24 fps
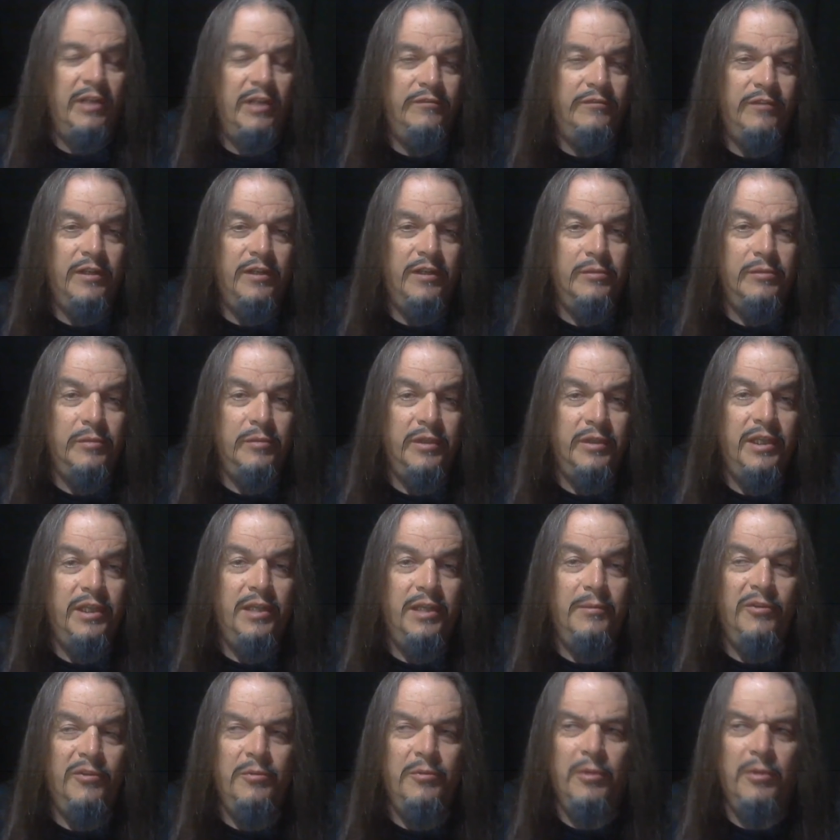fun with
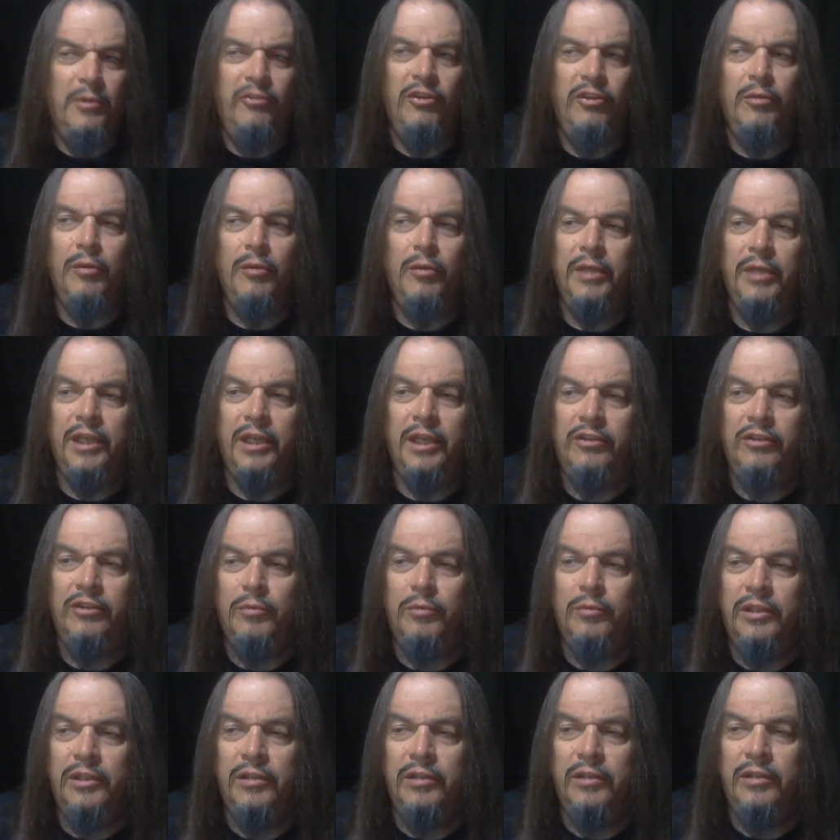him, especially when we got to
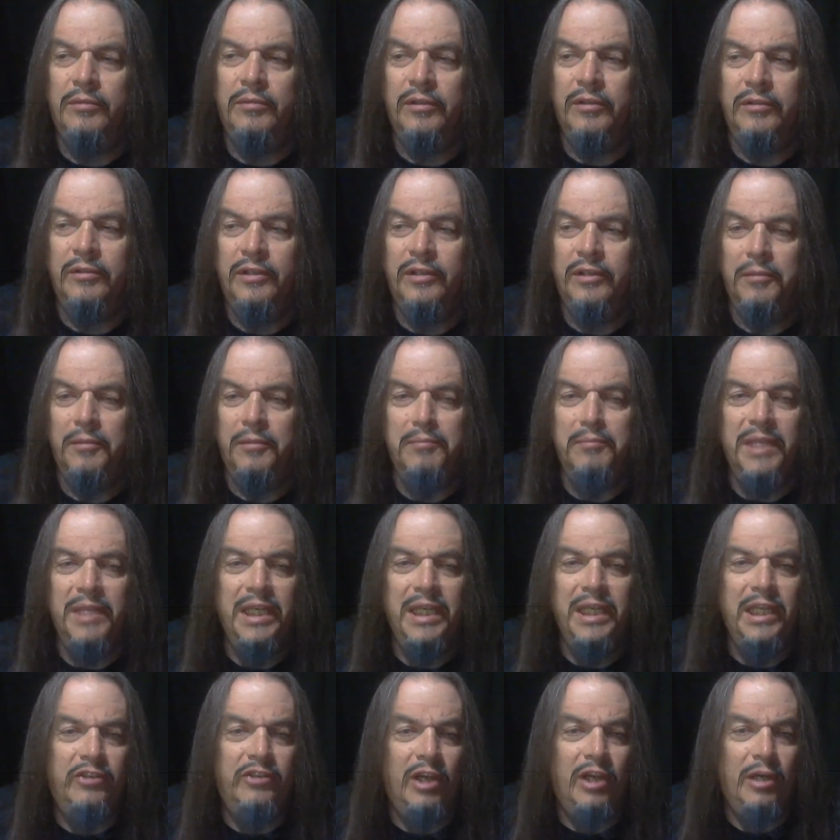what their
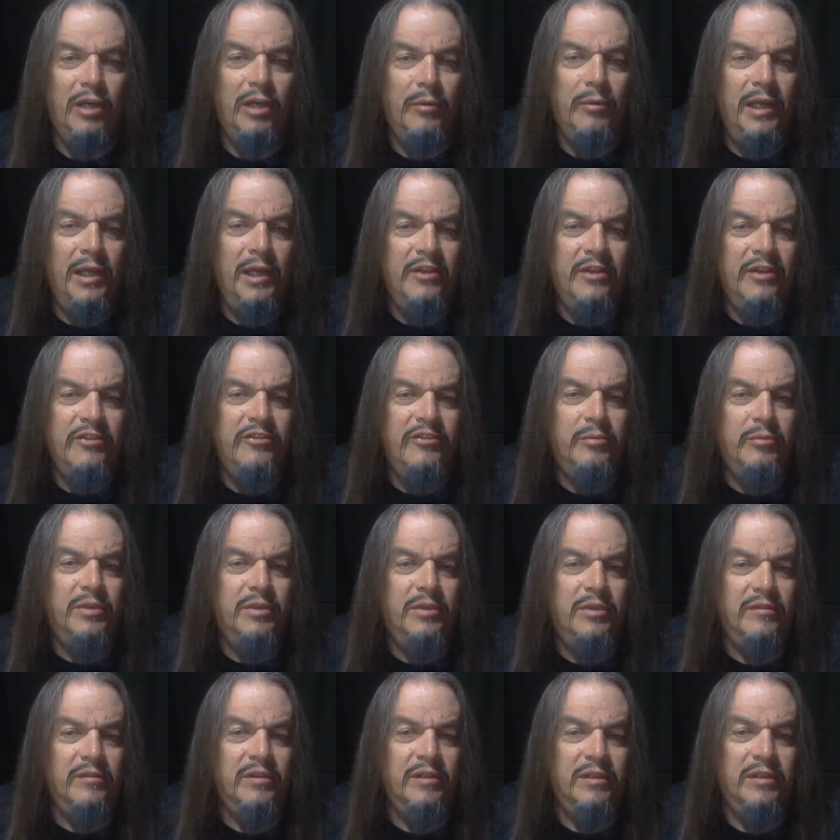mini Tyrannus,
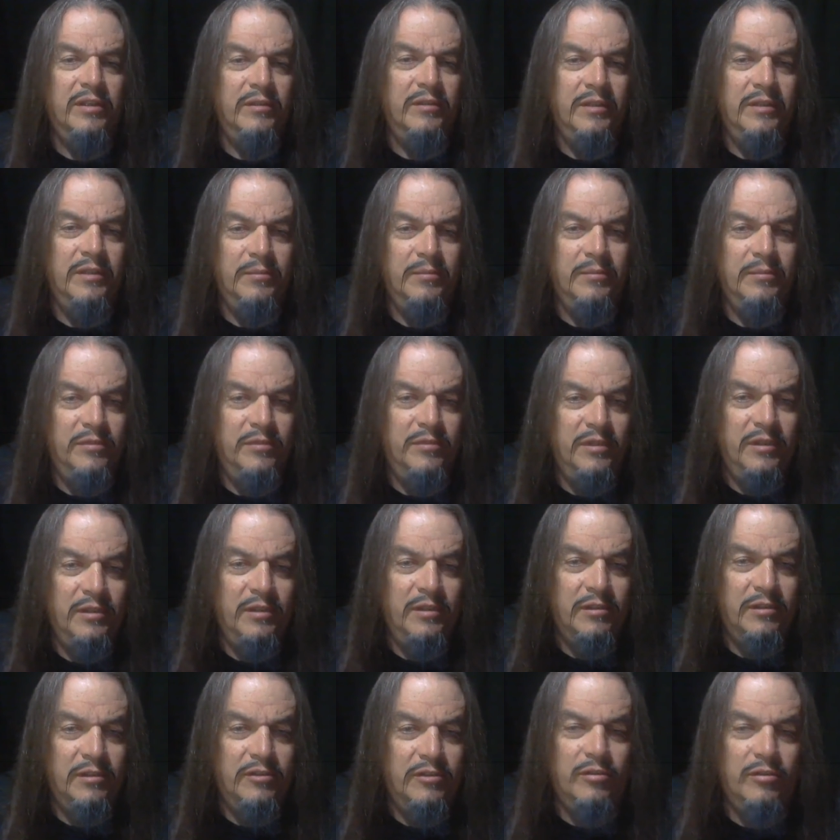whatever the
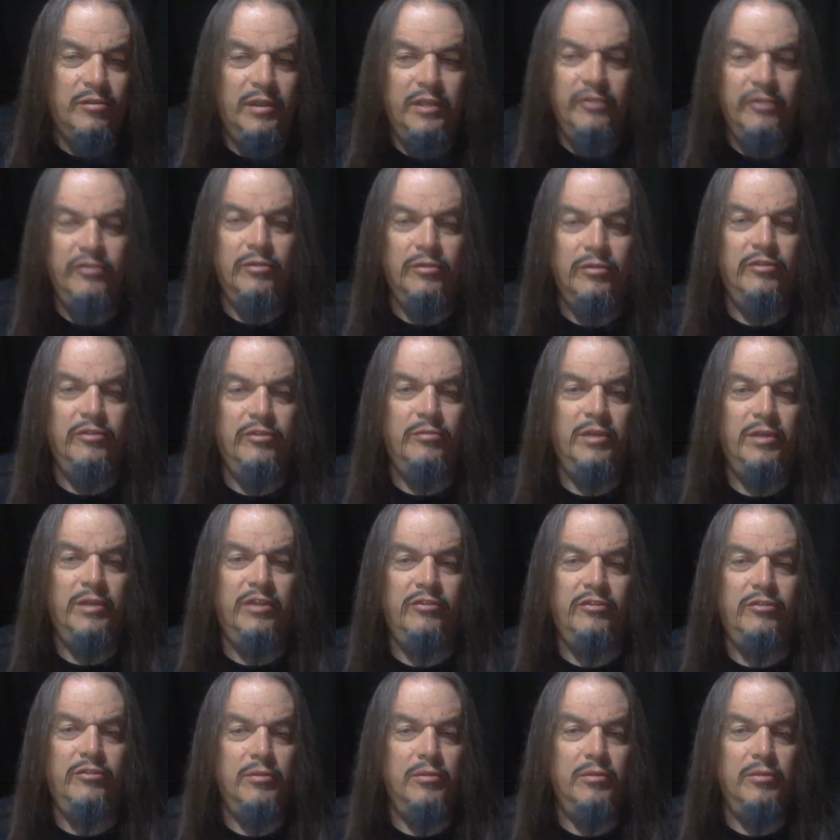little Tyrannosaurus
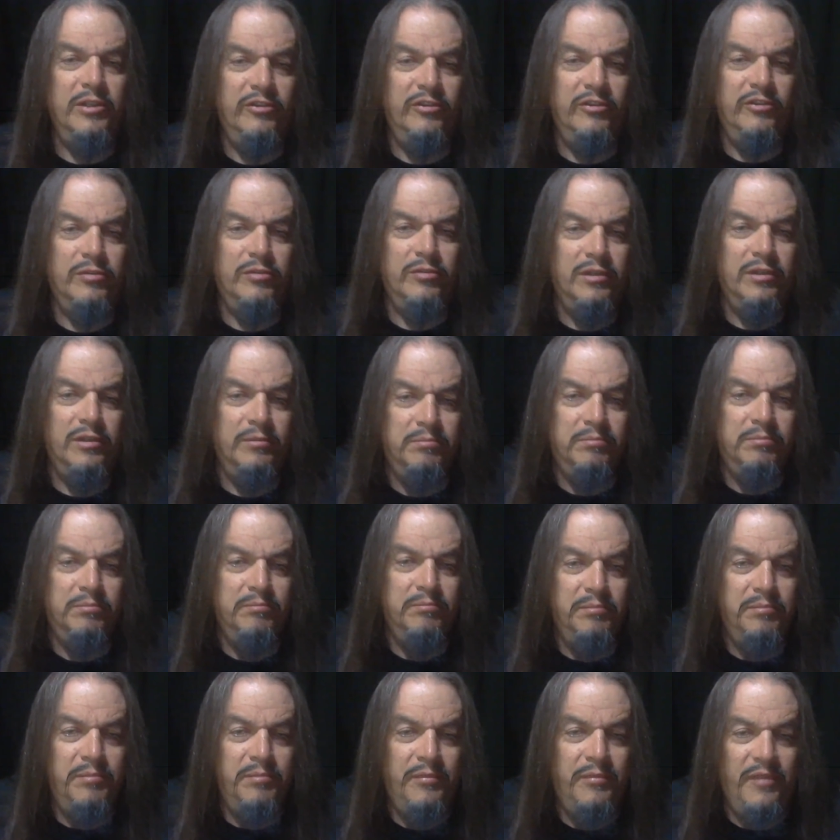Rex Dromaeosaur
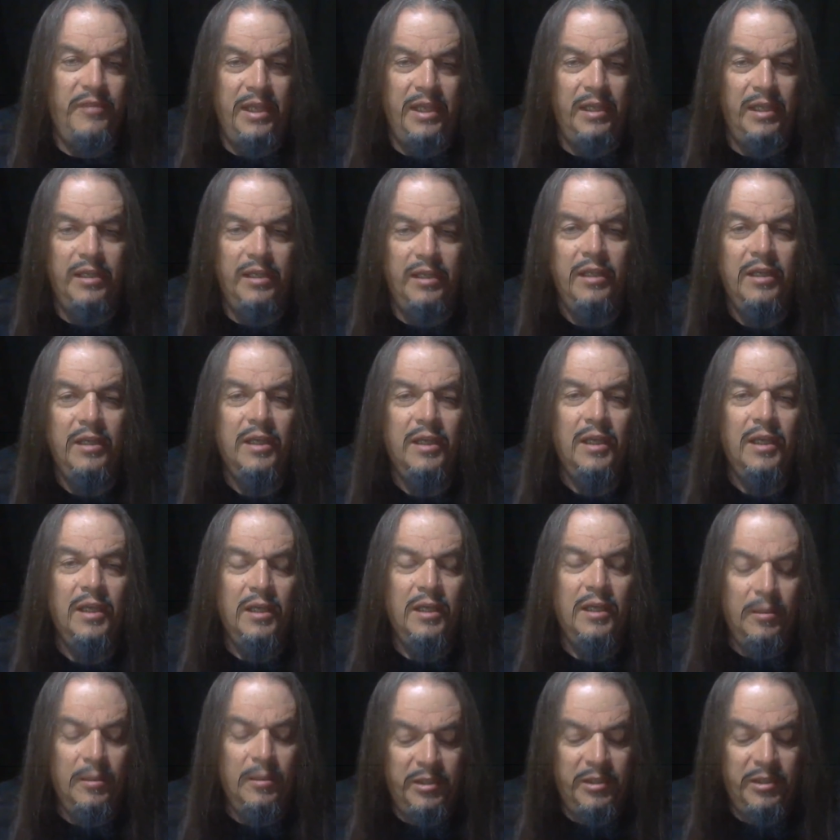thing,
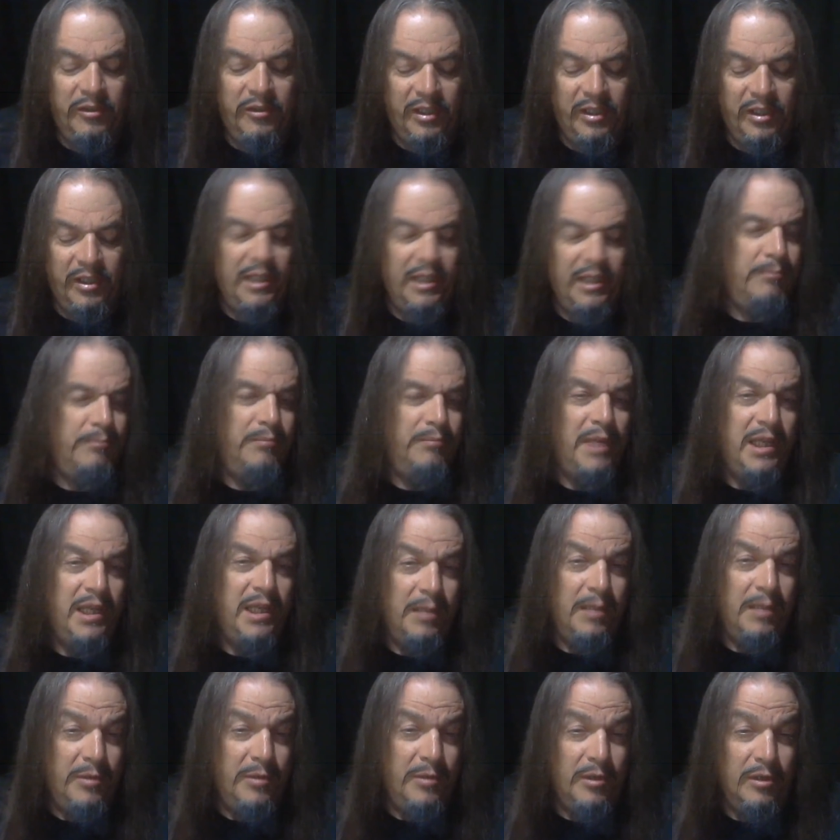because they like make
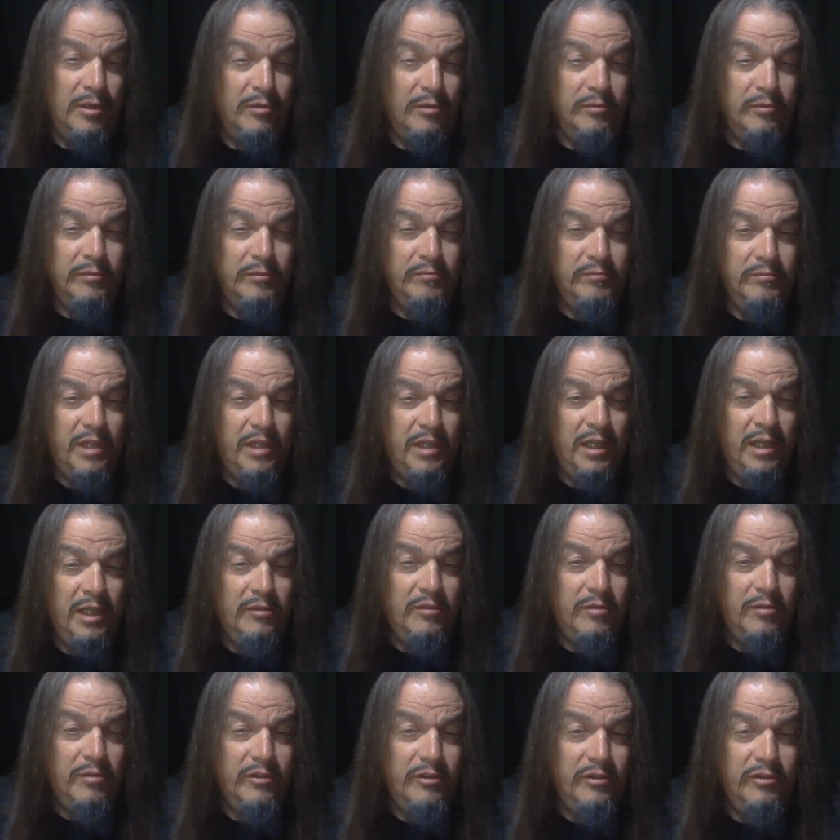up their own kind of
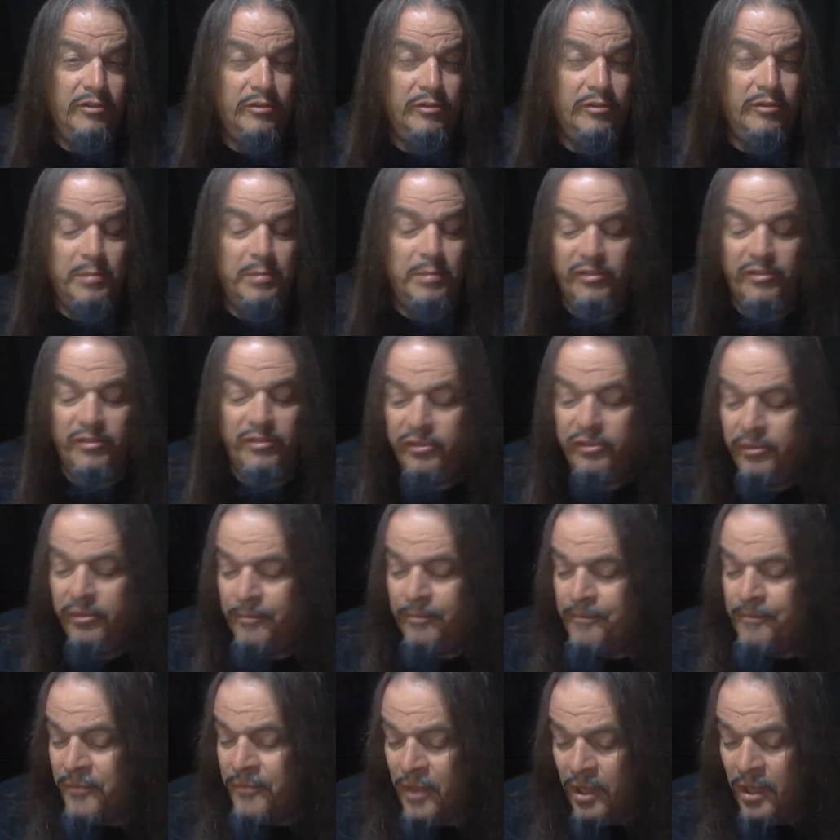transitional species.
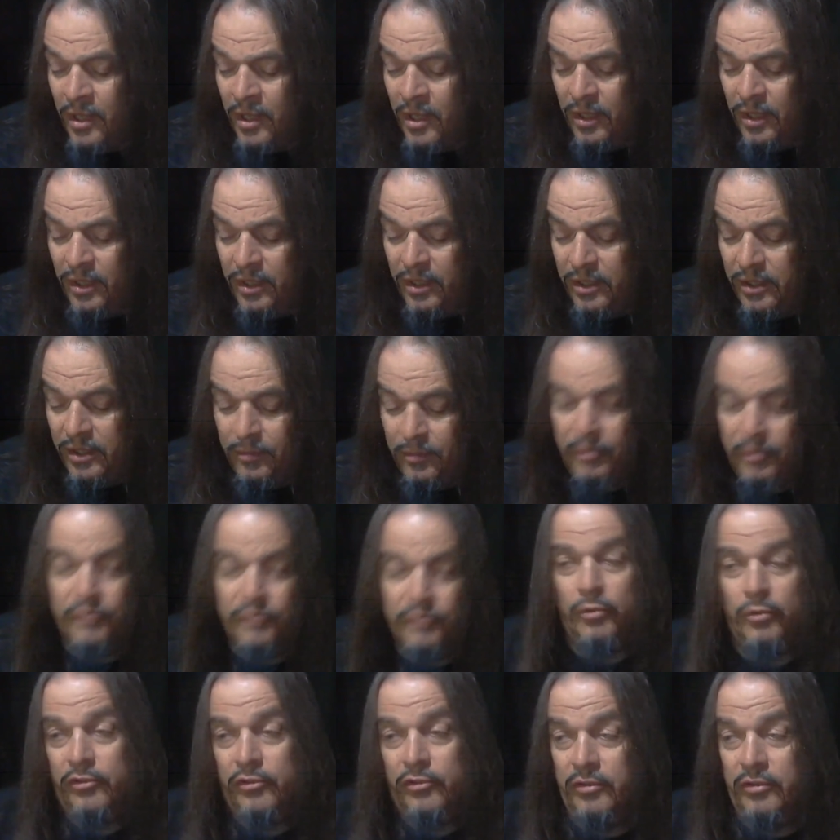Of
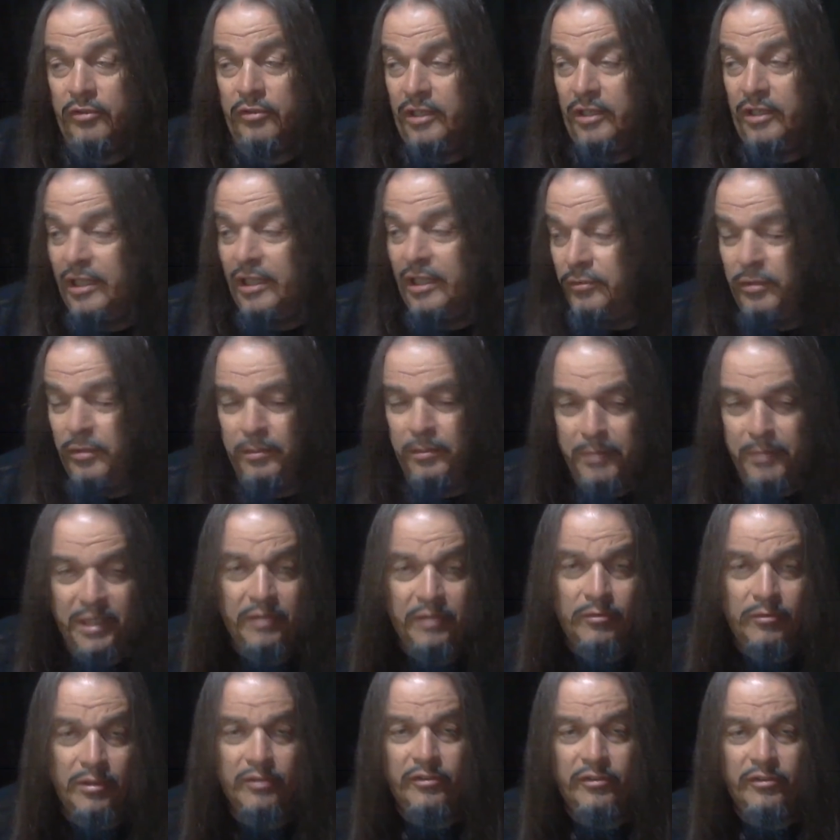course, they're not allowed to admit
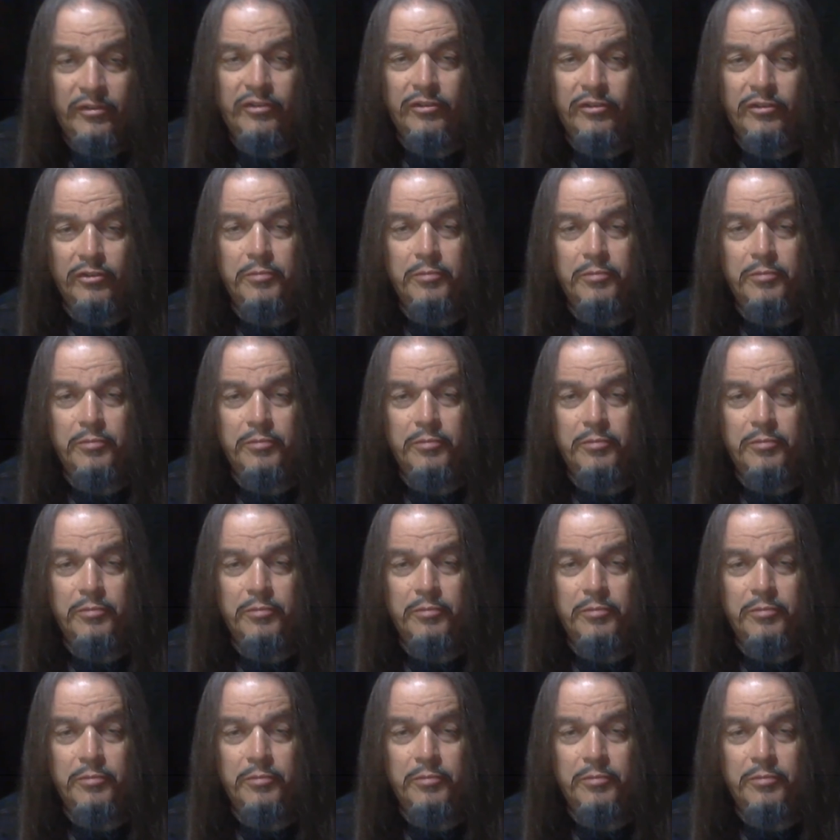transitional